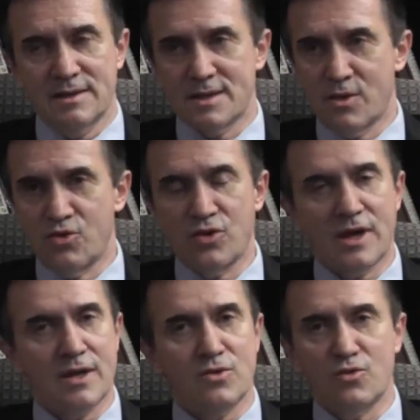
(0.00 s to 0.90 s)
So you
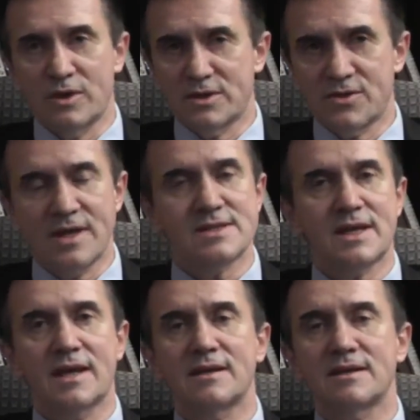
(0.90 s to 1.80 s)
can do a
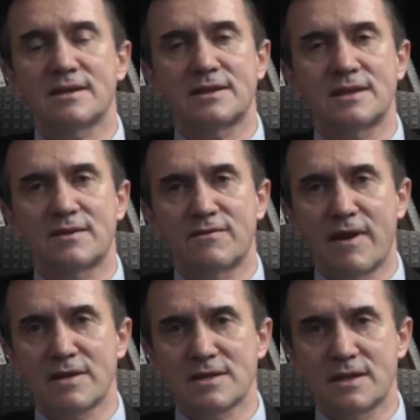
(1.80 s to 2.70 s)
transcatheter
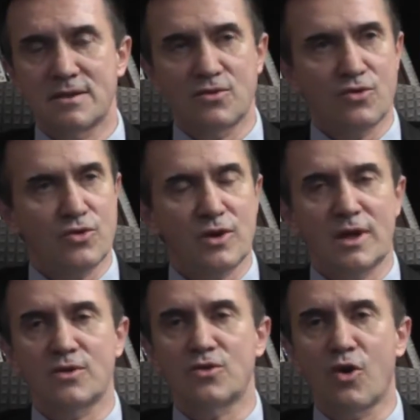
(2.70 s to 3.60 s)
intervention, or you
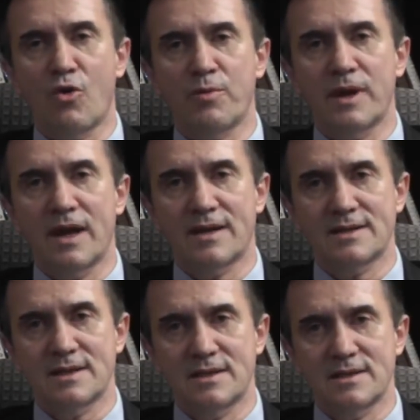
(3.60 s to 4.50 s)
can do open
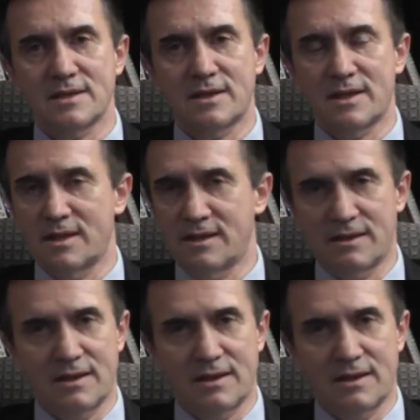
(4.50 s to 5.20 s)
heart surgery